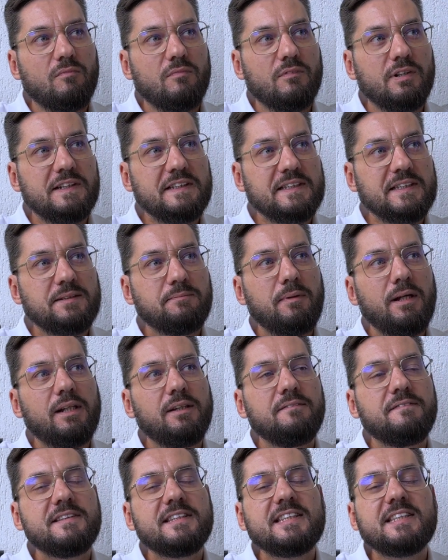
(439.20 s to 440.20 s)

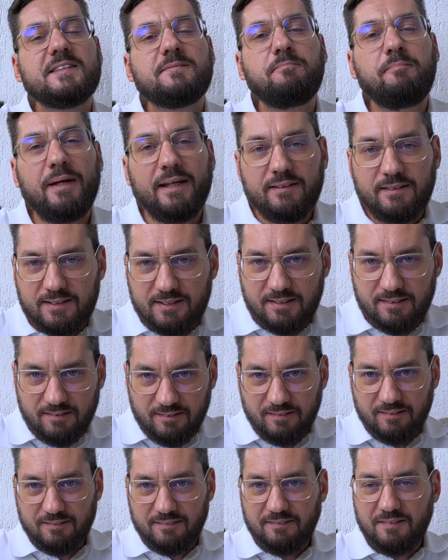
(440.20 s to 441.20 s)
smell of spit,
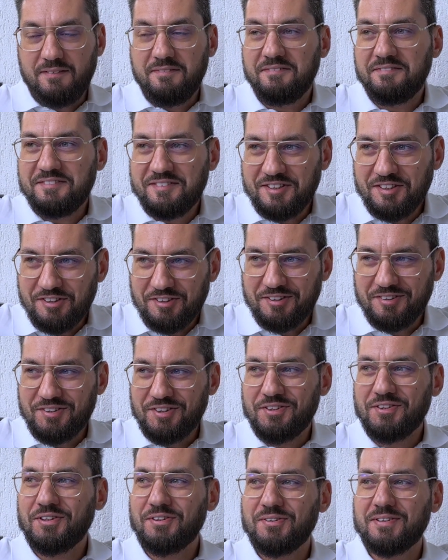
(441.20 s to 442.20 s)

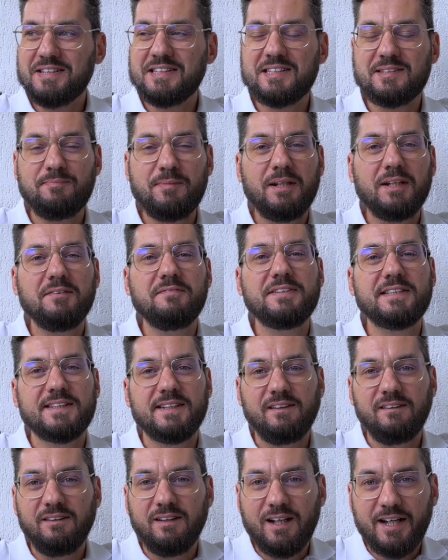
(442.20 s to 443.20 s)
the smell of
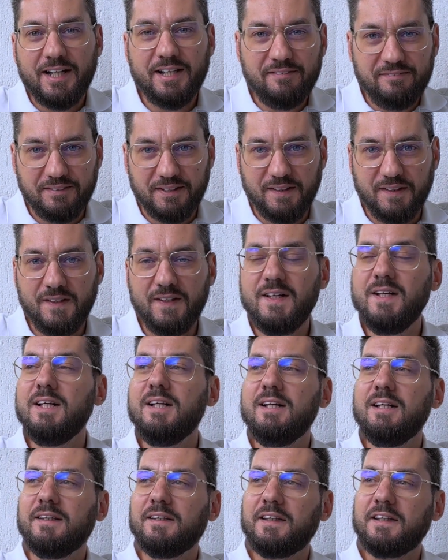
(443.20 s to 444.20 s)
saliva
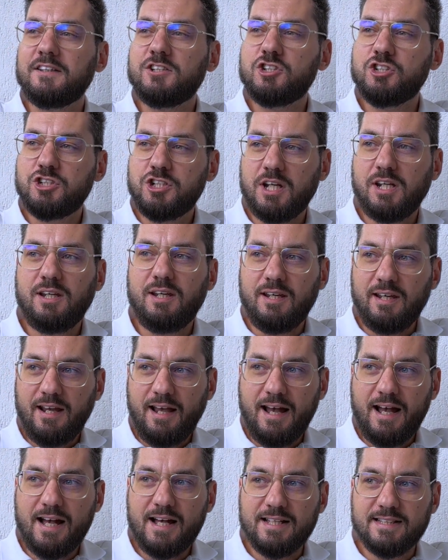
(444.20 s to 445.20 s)
that Jicky
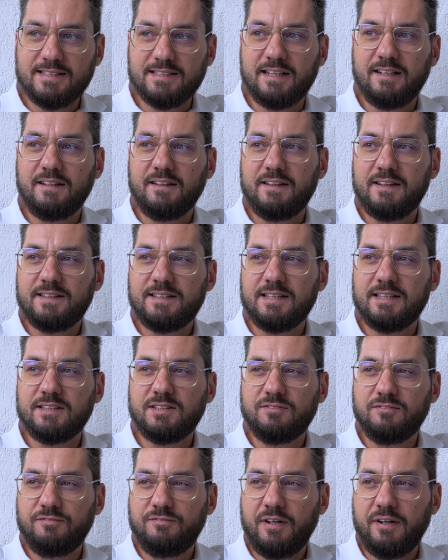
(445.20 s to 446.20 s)
has. And this
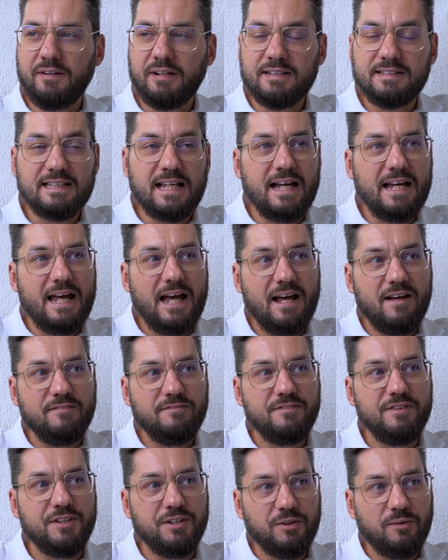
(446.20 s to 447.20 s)
is because I
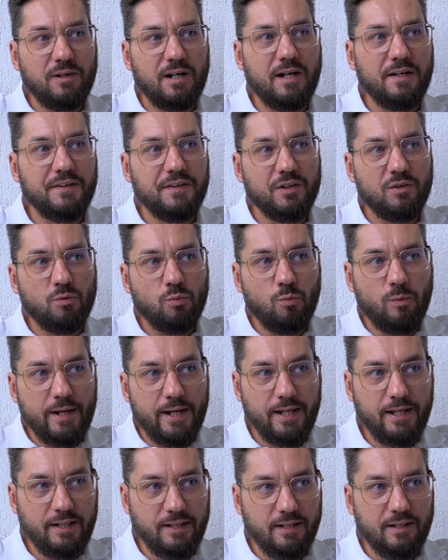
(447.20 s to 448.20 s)
have no other
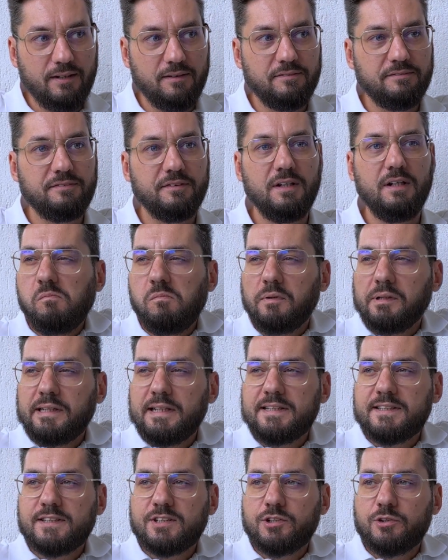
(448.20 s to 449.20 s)
way of
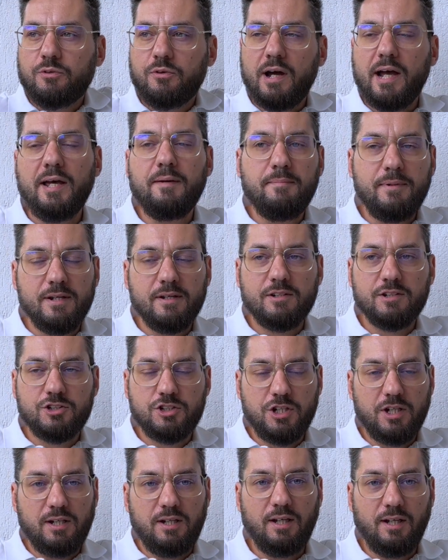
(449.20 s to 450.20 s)
describing
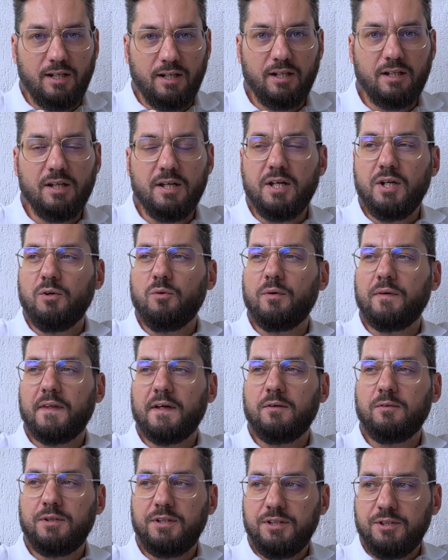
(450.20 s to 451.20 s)
Jicky
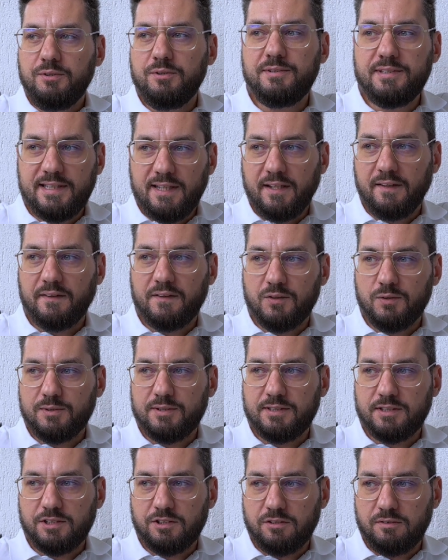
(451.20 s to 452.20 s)
without using those